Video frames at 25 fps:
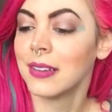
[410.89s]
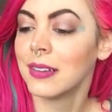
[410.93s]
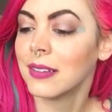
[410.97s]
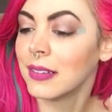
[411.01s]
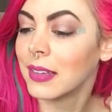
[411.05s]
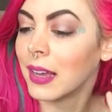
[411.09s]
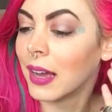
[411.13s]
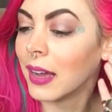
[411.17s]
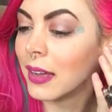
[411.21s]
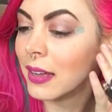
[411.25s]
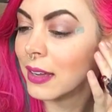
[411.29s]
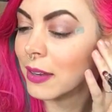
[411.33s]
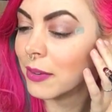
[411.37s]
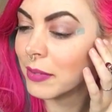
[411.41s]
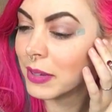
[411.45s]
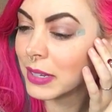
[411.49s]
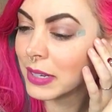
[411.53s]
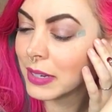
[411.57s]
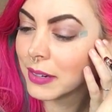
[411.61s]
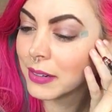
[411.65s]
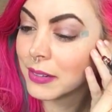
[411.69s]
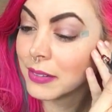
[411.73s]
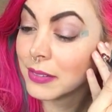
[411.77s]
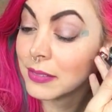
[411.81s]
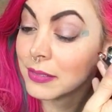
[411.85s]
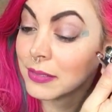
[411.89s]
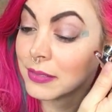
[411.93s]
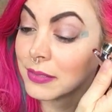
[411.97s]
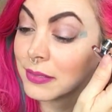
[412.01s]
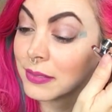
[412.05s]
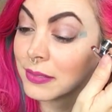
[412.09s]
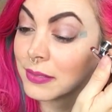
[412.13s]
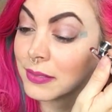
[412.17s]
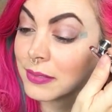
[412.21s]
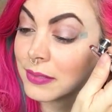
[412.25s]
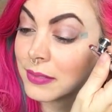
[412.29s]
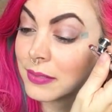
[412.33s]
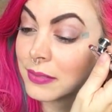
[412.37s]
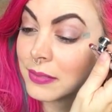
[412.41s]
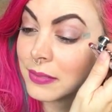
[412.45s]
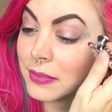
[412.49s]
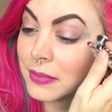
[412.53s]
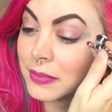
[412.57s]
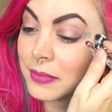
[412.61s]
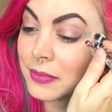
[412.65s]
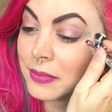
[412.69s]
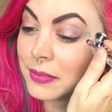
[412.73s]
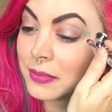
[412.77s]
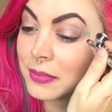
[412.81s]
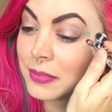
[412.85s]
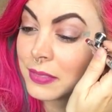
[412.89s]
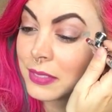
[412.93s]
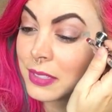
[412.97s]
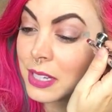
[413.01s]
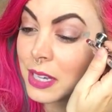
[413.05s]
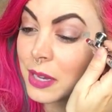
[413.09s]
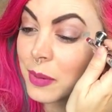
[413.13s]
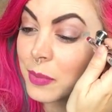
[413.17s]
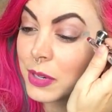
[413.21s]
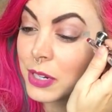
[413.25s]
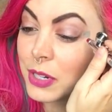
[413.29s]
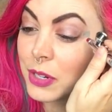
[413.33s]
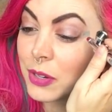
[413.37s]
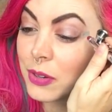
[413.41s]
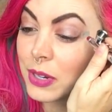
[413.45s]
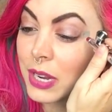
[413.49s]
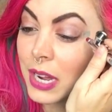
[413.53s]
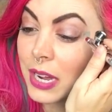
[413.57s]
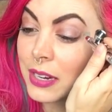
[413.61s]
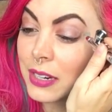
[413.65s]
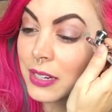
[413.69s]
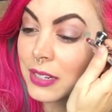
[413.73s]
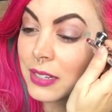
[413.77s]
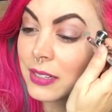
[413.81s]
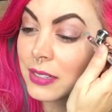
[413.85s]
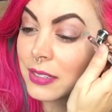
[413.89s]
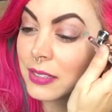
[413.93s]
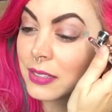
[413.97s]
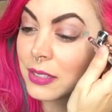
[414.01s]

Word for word: Okay, here we go. I'm gonna go kind of